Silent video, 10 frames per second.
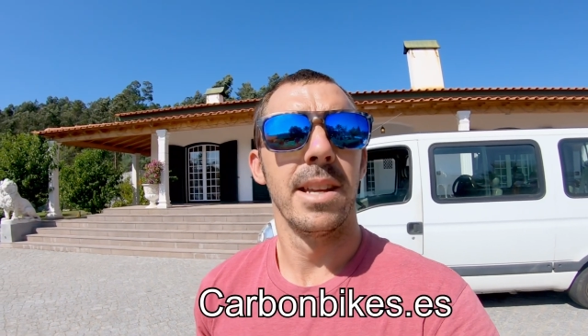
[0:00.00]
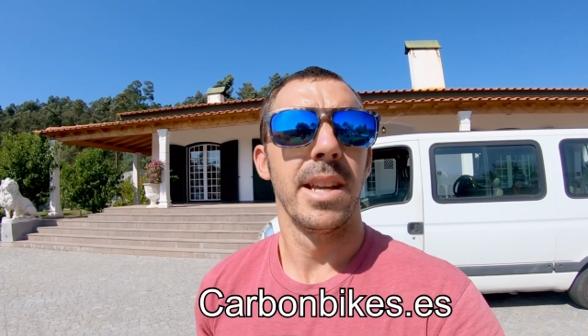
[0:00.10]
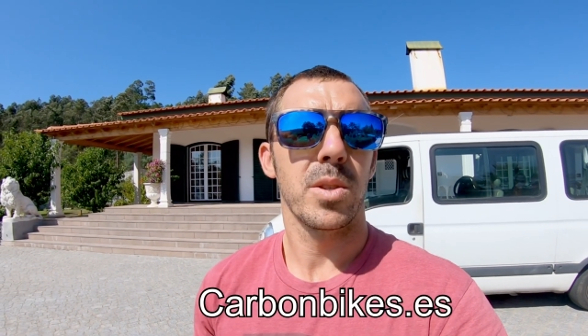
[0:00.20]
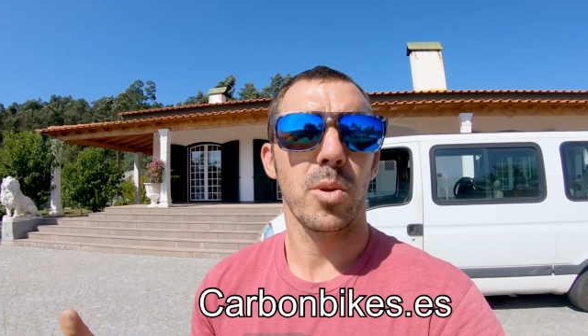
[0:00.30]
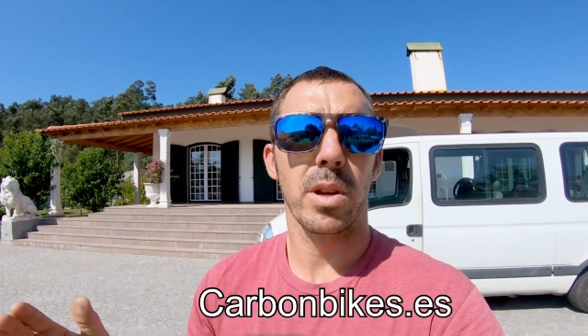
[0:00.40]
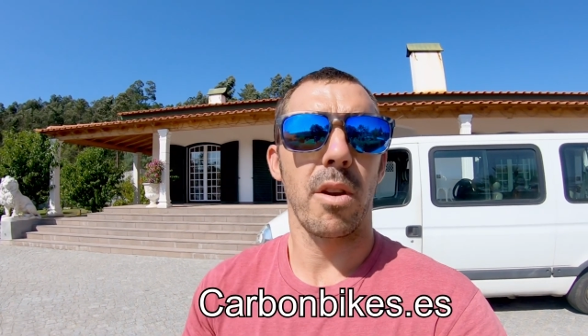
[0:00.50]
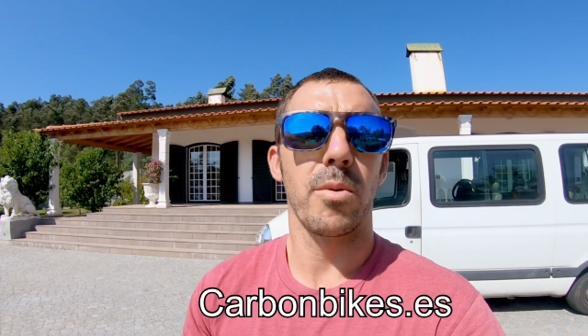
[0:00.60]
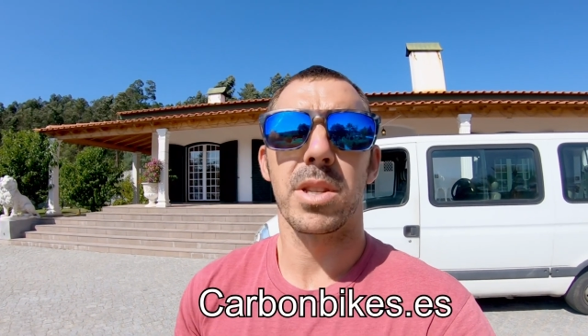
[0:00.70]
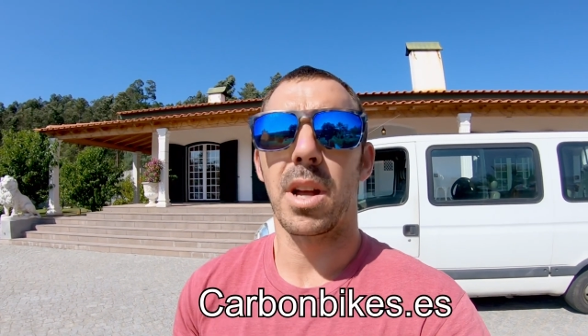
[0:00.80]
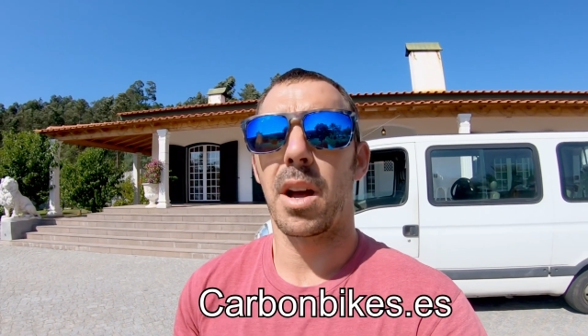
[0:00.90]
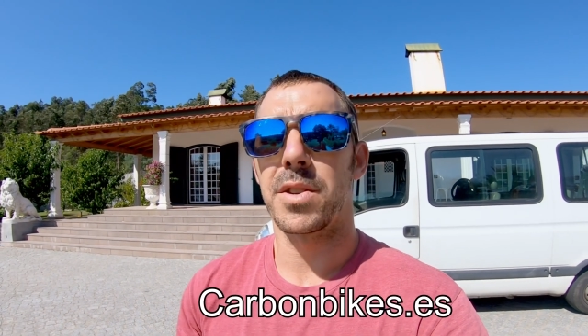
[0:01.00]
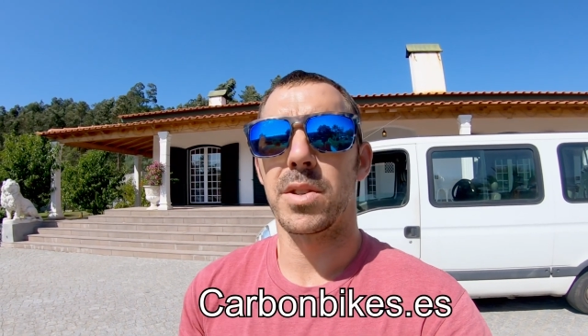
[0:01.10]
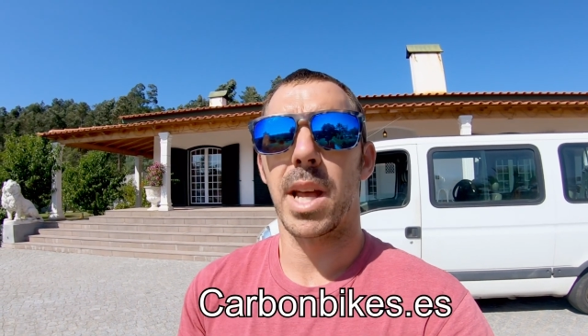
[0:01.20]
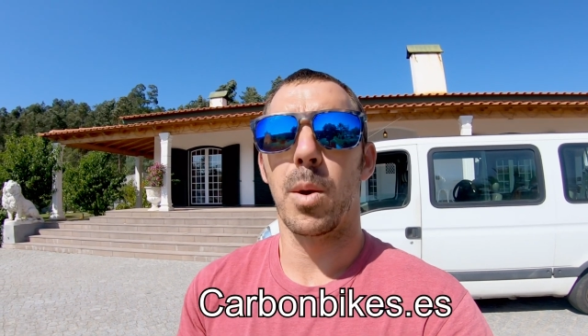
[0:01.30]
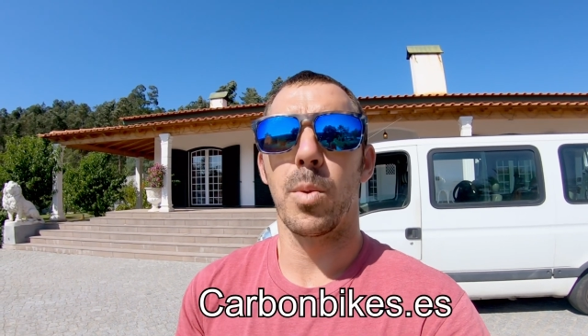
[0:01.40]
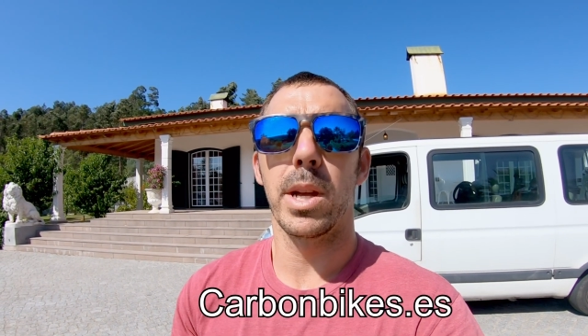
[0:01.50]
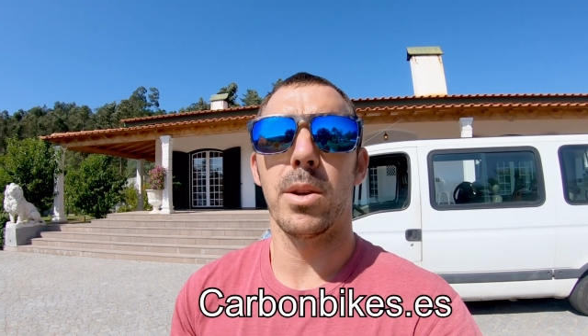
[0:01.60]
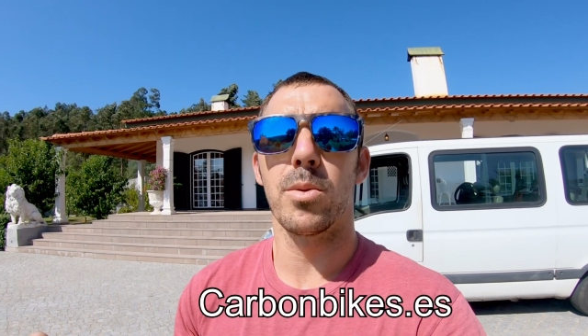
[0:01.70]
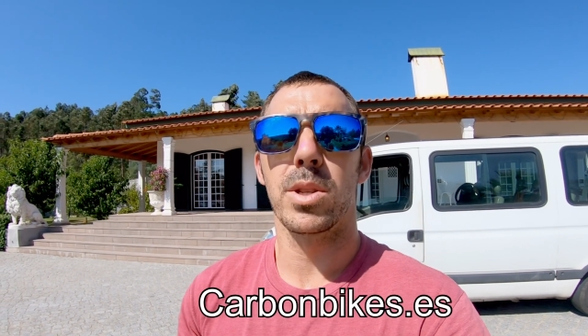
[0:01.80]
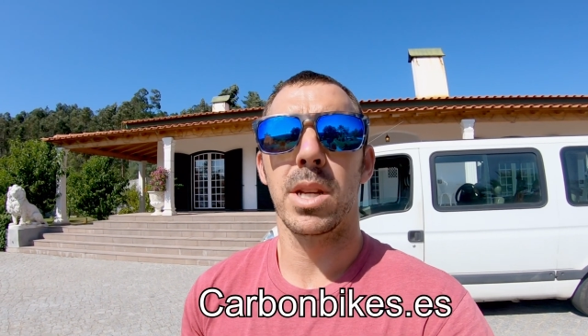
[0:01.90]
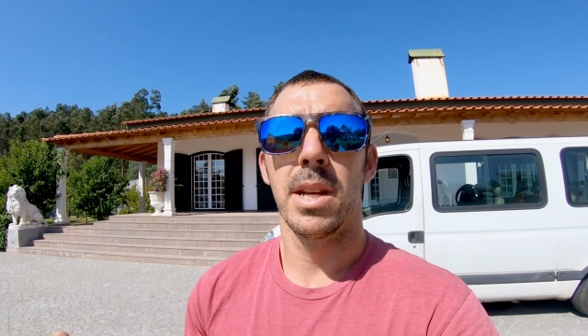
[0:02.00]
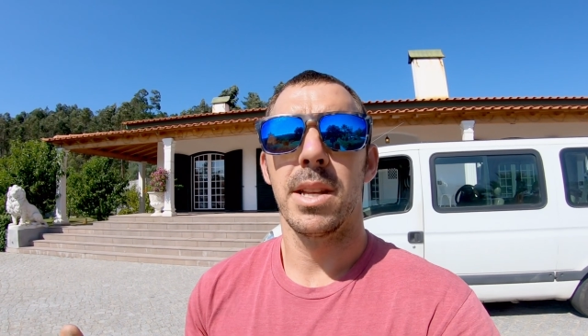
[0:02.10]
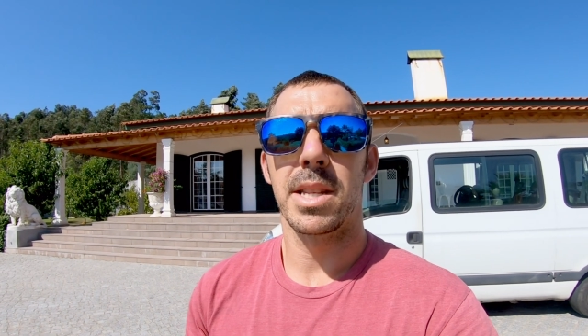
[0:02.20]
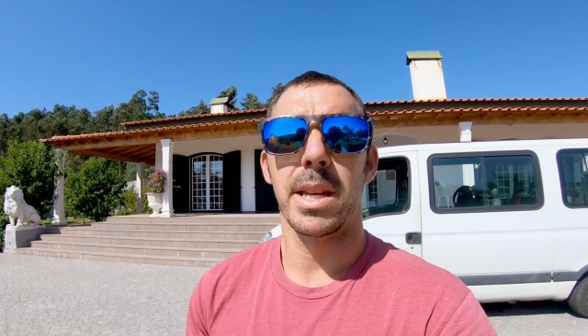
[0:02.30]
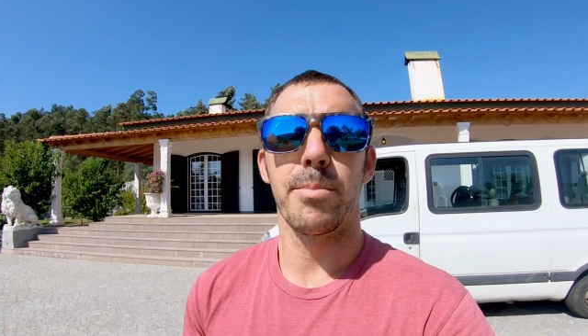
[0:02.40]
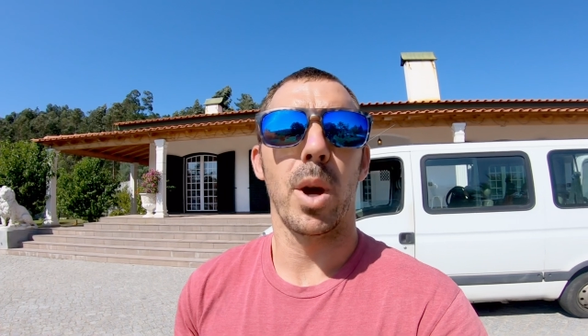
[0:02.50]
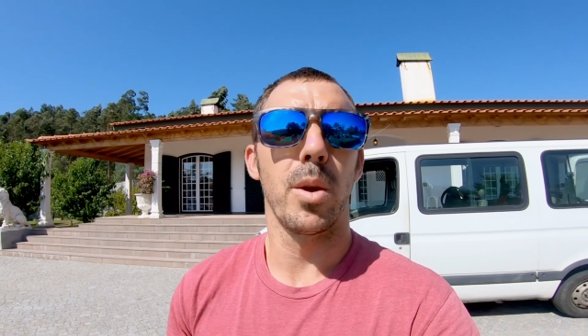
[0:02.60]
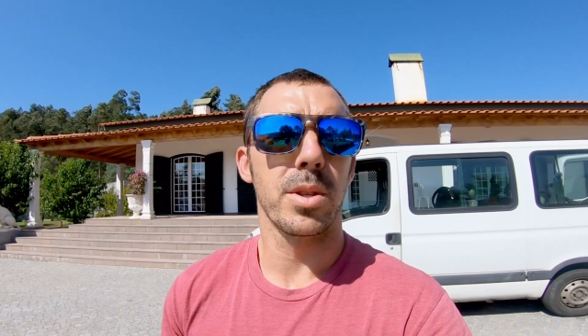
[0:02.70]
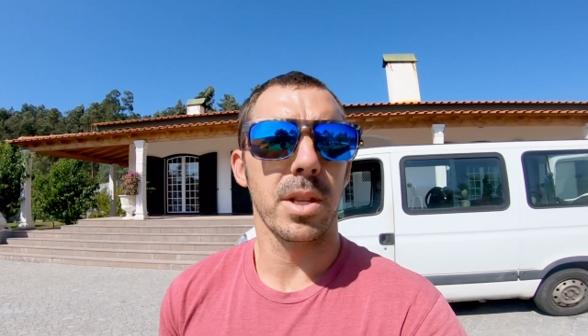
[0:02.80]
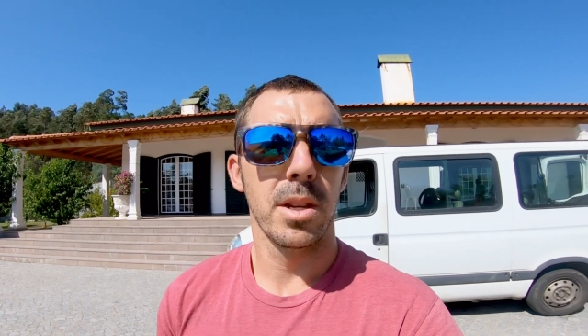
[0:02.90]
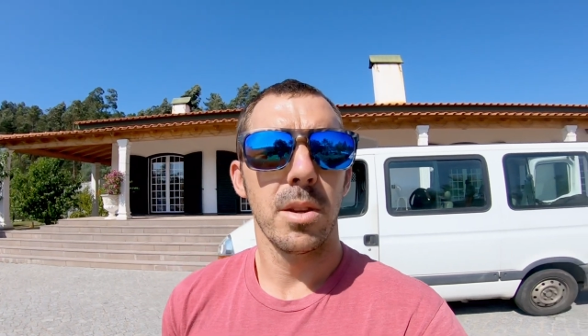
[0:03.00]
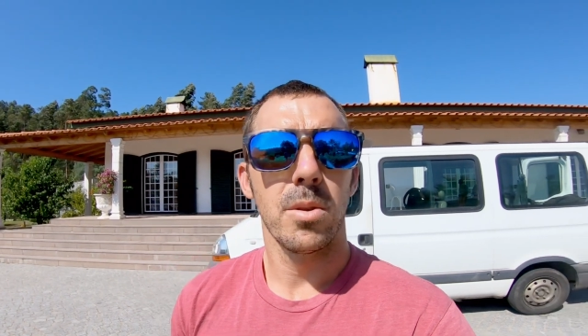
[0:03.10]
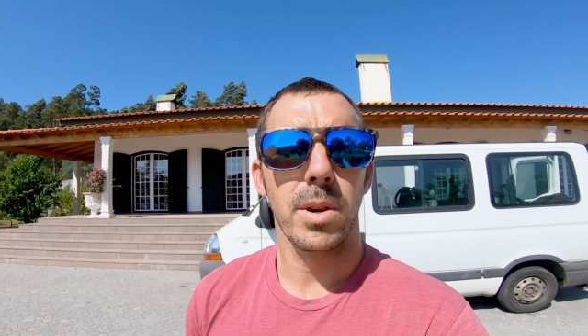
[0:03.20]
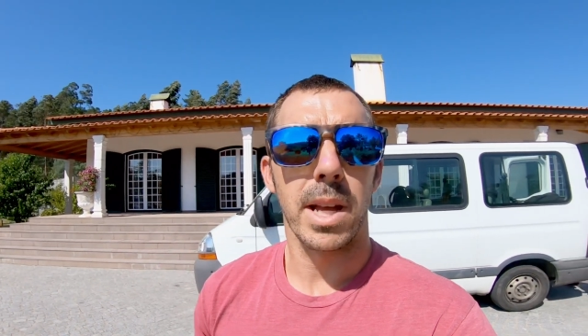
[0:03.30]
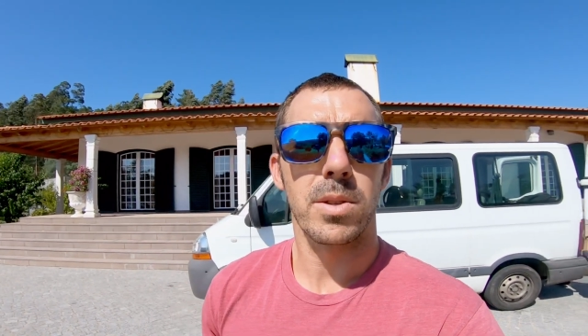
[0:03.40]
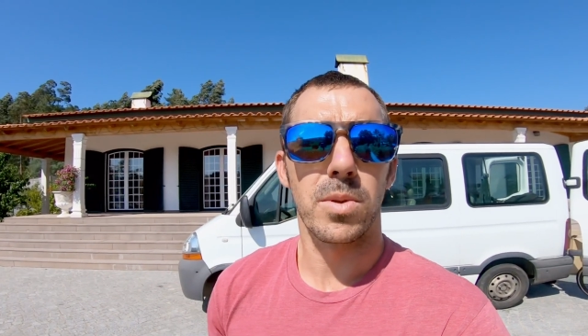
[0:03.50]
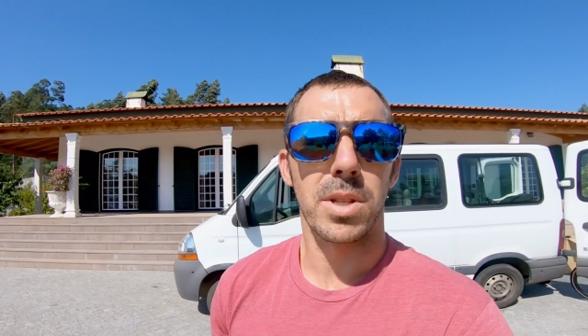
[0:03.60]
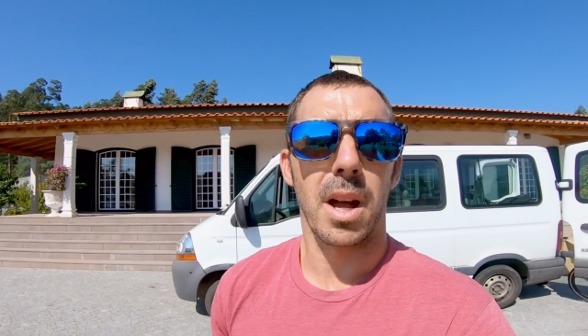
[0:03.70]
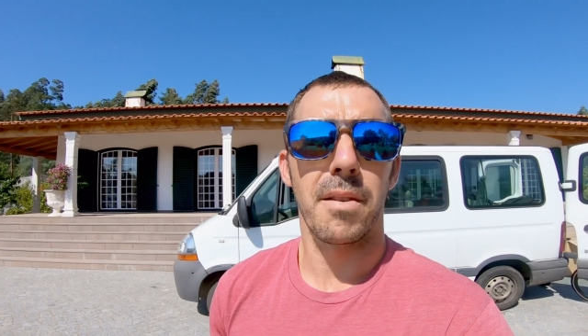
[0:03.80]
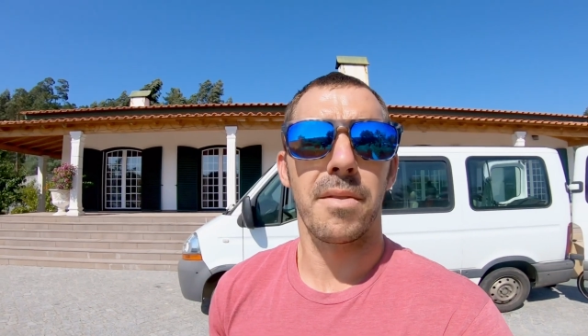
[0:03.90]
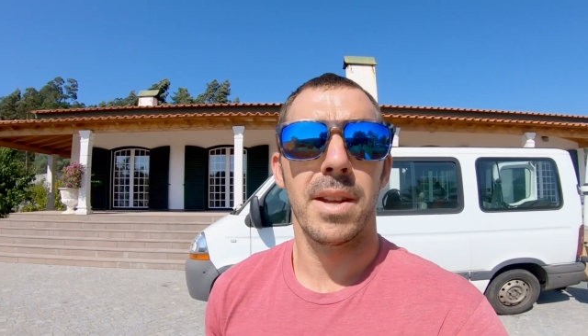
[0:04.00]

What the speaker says: It's all their own stuff, so it's their wheels, seat post, all that sort of stuff.